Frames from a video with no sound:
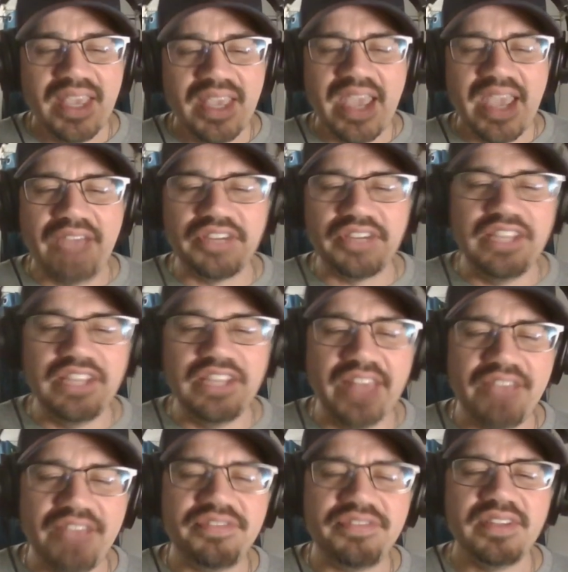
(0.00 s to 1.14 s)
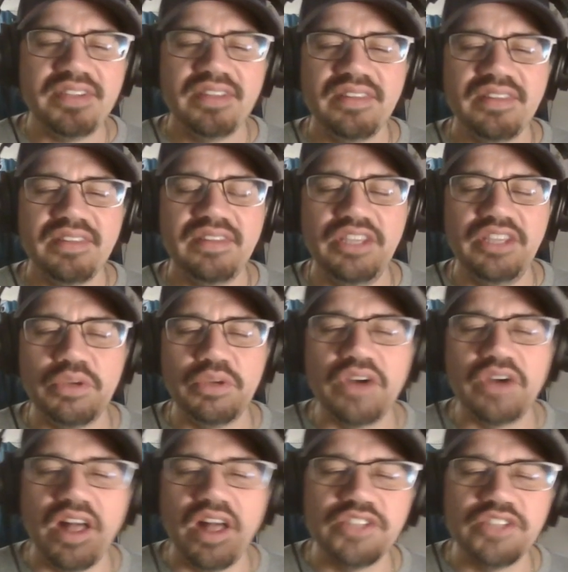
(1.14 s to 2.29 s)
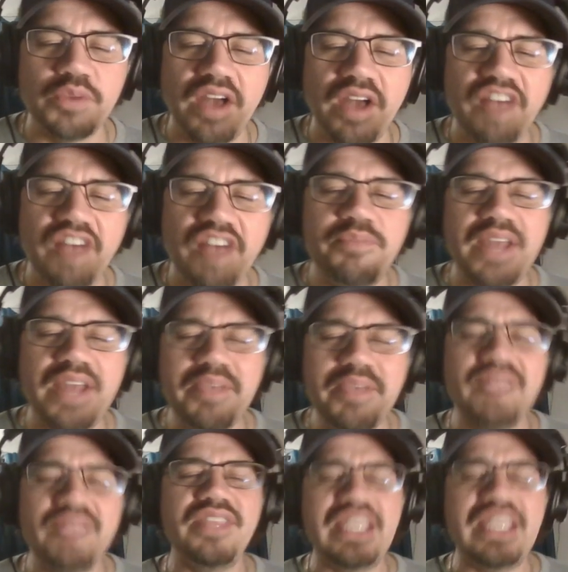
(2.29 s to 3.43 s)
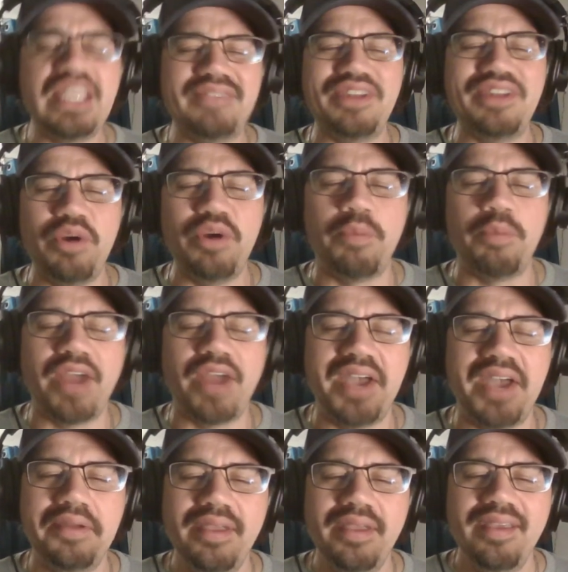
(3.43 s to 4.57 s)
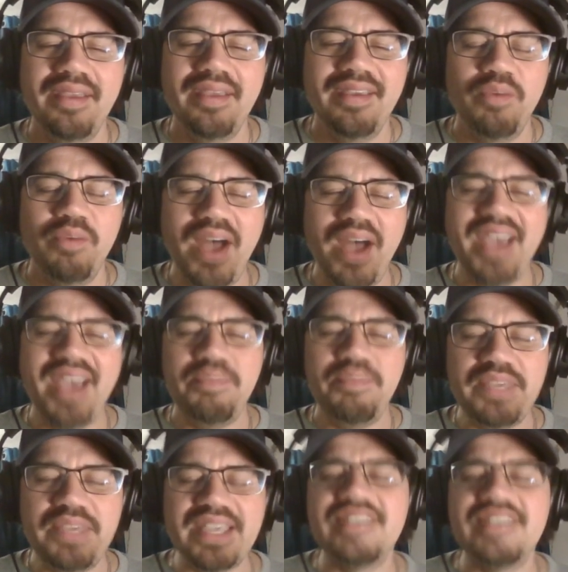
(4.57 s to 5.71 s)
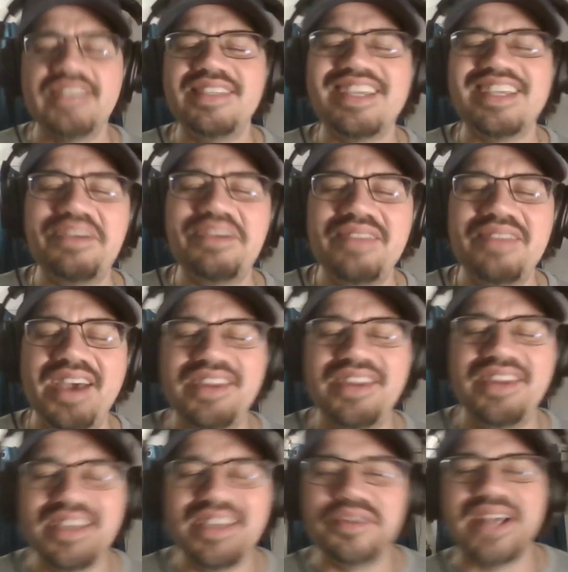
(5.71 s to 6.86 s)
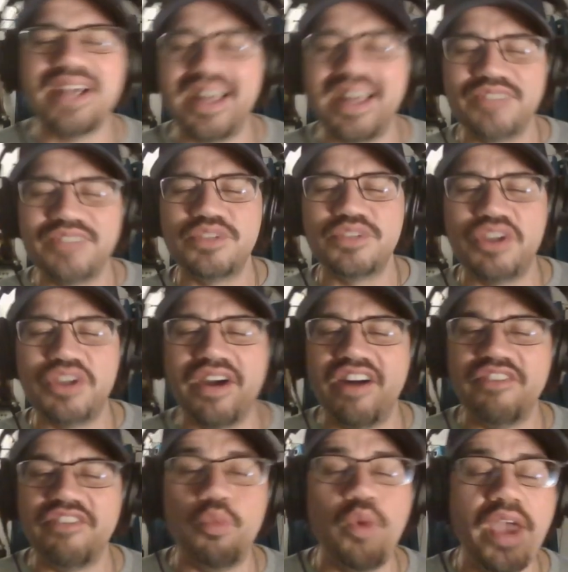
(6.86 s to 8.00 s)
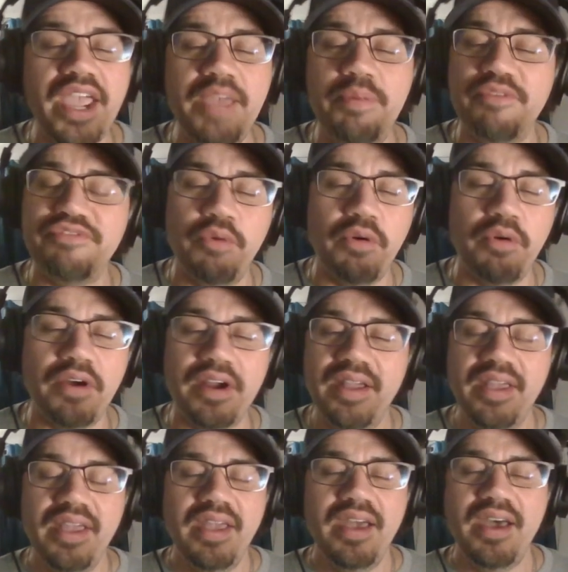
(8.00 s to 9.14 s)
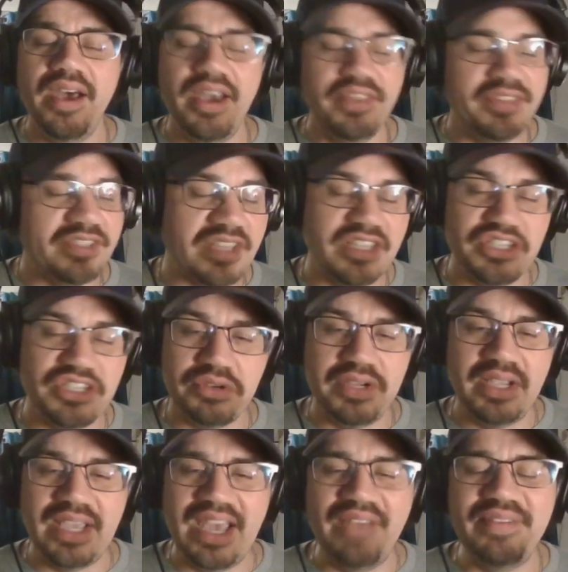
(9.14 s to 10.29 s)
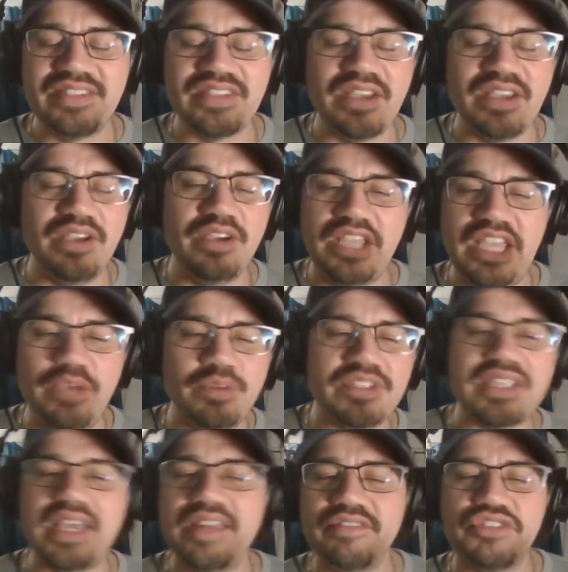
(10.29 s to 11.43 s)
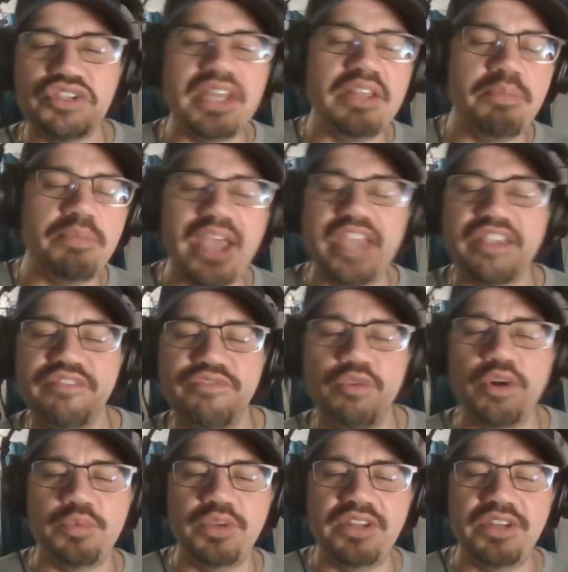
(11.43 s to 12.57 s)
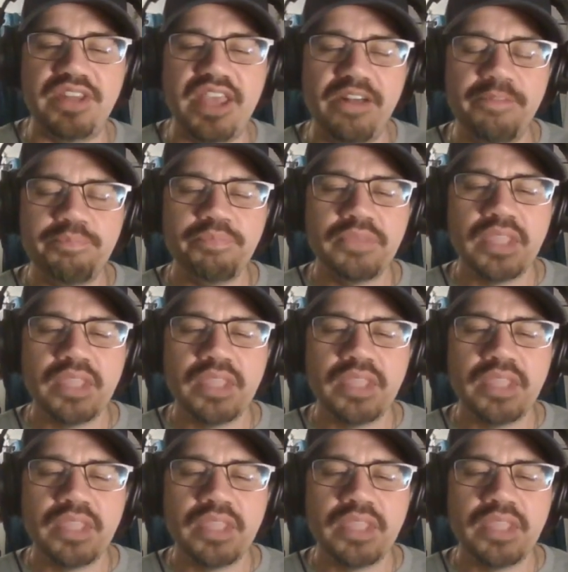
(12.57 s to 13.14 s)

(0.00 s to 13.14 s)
after he left, Nico Collins went off. But I'm giving the gift to Noah Brown. Why? Because Nico Collins was going off way before this injury. So he was kind of trading back and forth with Dell.